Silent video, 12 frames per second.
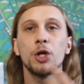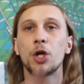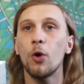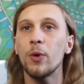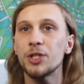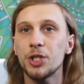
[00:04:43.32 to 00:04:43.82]

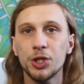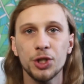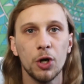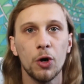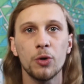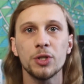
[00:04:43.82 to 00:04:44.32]
going to
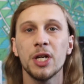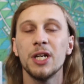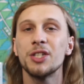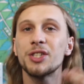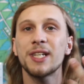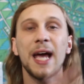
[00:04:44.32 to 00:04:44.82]
shows,
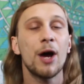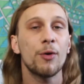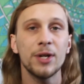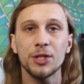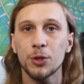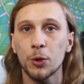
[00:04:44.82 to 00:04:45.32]

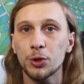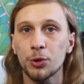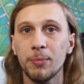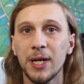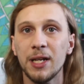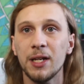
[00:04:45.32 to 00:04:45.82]
scouring
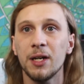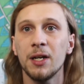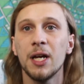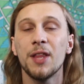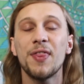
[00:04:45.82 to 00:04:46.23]
social media.